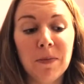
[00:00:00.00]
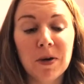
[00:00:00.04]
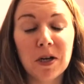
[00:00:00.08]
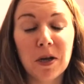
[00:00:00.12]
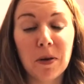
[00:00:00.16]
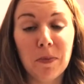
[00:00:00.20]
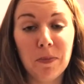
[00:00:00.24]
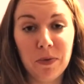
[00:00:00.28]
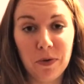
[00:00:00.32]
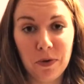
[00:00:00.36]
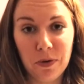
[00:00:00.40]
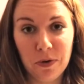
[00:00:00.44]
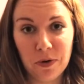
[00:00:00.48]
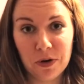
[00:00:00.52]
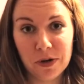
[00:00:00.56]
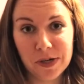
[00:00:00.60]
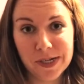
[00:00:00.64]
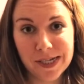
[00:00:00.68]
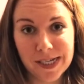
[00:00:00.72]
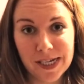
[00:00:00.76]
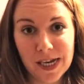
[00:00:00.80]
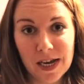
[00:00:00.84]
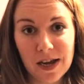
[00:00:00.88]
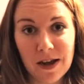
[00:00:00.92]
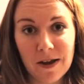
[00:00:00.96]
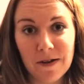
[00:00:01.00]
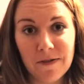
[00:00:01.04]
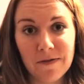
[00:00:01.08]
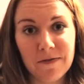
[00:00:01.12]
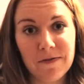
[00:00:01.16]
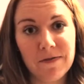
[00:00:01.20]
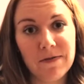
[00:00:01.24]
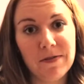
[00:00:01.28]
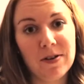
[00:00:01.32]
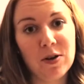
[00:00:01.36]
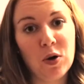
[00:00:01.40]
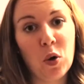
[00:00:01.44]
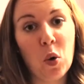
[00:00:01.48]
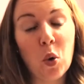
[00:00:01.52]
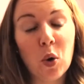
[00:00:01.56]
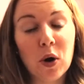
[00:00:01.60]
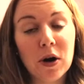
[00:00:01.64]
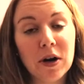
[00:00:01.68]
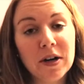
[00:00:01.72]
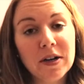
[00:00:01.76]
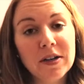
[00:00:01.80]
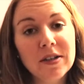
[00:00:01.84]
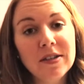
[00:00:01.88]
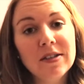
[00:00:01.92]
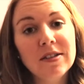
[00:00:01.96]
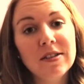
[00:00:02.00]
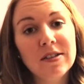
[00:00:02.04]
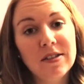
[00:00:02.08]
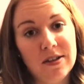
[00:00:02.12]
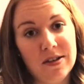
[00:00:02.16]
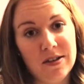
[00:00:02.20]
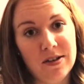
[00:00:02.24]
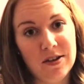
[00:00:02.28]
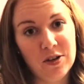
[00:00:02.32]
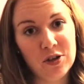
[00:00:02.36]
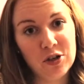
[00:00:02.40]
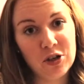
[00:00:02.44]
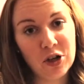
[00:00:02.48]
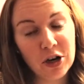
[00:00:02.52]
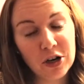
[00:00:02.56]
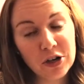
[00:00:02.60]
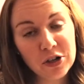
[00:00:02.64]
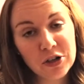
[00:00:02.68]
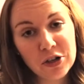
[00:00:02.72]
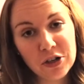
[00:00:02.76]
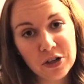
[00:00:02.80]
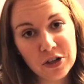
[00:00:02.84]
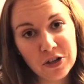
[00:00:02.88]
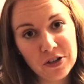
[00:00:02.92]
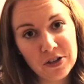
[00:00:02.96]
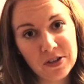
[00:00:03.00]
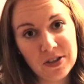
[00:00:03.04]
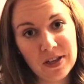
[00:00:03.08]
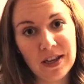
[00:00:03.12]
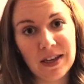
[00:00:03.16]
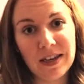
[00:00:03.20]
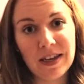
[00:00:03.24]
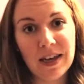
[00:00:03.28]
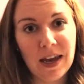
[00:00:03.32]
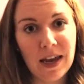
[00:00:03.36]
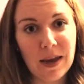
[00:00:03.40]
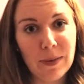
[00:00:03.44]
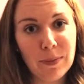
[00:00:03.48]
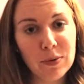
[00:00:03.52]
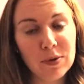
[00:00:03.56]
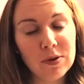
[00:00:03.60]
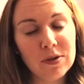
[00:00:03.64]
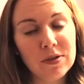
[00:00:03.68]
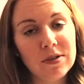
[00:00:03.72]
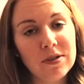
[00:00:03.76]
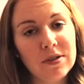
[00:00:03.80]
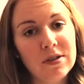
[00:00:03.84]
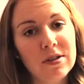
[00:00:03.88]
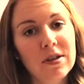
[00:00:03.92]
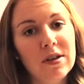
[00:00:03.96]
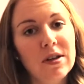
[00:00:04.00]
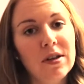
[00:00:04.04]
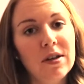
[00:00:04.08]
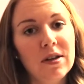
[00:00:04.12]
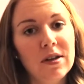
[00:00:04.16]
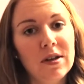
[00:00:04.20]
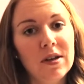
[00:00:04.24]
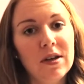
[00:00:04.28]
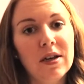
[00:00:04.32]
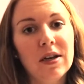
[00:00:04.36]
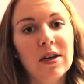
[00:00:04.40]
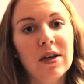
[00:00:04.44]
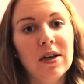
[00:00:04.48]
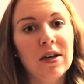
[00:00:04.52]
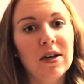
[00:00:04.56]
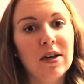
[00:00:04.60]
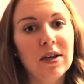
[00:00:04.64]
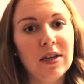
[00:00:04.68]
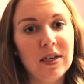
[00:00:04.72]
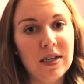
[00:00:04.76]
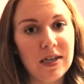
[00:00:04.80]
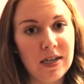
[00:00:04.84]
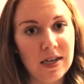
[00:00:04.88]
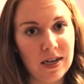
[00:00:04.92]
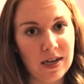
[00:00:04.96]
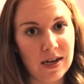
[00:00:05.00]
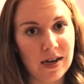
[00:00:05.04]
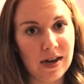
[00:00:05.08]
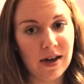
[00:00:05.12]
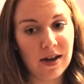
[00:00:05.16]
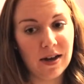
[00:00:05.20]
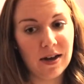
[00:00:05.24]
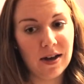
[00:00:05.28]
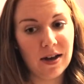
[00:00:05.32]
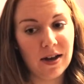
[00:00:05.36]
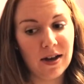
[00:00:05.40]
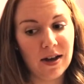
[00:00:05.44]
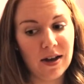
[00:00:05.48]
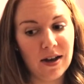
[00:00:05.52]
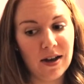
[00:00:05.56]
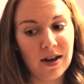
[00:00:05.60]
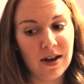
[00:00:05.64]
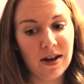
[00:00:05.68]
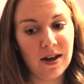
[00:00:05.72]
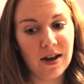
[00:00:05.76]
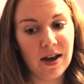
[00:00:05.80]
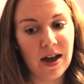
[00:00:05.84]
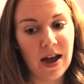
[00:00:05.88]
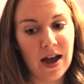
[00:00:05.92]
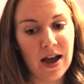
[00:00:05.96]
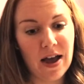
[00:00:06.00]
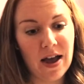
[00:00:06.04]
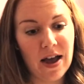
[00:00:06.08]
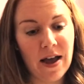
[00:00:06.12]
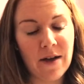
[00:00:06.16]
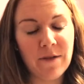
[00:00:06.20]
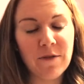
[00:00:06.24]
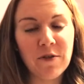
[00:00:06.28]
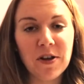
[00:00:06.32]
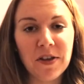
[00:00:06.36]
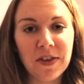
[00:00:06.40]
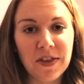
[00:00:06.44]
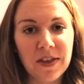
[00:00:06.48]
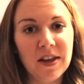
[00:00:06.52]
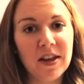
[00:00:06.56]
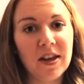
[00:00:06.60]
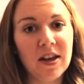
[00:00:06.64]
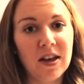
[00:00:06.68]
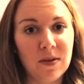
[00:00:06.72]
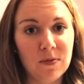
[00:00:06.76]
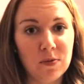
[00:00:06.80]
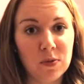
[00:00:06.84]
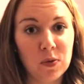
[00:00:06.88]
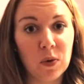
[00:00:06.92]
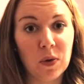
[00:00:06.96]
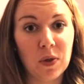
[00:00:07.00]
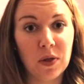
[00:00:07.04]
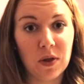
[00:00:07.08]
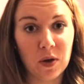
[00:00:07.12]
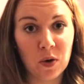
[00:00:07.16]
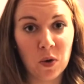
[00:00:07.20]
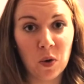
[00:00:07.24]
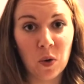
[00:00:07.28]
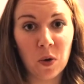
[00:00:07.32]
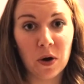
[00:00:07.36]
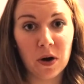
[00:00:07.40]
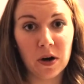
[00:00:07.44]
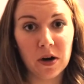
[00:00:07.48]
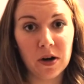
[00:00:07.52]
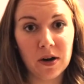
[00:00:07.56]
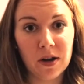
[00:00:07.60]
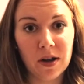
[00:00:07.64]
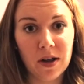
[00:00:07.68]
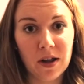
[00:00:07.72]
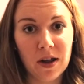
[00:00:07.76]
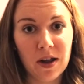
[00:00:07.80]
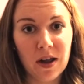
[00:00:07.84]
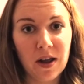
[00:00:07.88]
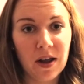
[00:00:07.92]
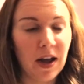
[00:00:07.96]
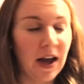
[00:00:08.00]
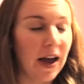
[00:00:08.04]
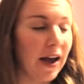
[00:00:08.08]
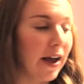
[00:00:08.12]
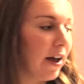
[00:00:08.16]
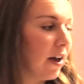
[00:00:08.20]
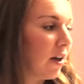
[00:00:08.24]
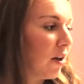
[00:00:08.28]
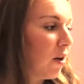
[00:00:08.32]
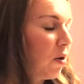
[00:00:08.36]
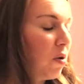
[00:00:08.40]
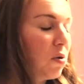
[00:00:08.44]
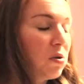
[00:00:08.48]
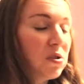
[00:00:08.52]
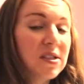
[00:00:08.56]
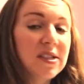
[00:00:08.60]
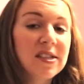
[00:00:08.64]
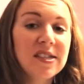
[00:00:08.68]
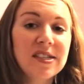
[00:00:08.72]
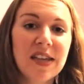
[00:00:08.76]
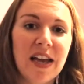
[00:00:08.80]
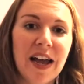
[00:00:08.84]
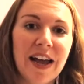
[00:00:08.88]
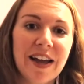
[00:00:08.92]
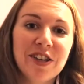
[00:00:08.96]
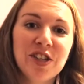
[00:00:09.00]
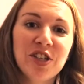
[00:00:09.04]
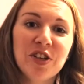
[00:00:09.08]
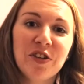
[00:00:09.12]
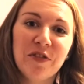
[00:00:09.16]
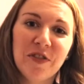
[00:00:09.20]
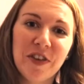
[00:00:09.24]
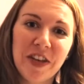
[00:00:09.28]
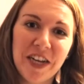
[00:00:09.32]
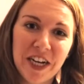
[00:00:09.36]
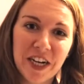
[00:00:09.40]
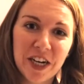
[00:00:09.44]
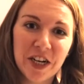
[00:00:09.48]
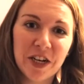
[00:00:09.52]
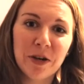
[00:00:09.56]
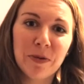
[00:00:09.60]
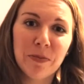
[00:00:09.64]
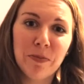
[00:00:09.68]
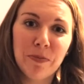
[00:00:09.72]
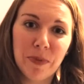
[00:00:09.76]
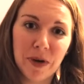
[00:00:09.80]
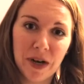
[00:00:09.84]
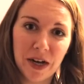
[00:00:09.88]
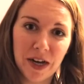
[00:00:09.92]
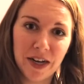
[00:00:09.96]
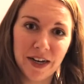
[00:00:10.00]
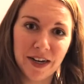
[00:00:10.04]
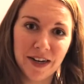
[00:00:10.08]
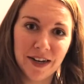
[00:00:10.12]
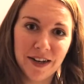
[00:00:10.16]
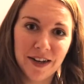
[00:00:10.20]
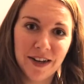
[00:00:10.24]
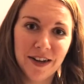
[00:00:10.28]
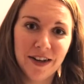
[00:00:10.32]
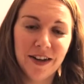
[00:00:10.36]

Computer stuff, cords, chargers, cables. Yeah, everything comes with a cord. I had a whole stash of earbud